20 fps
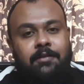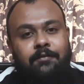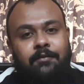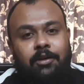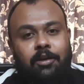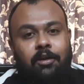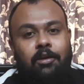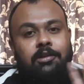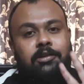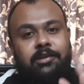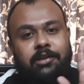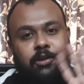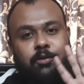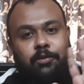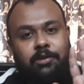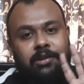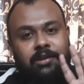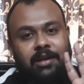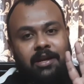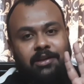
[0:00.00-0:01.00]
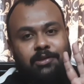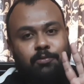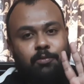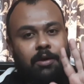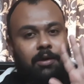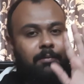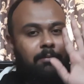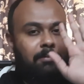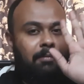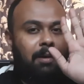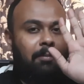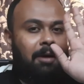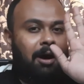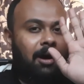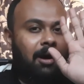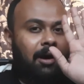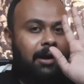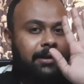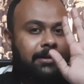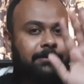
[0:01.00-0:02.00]
We'll all see you in the next. Bye
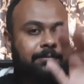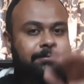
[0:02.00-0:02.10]
bye.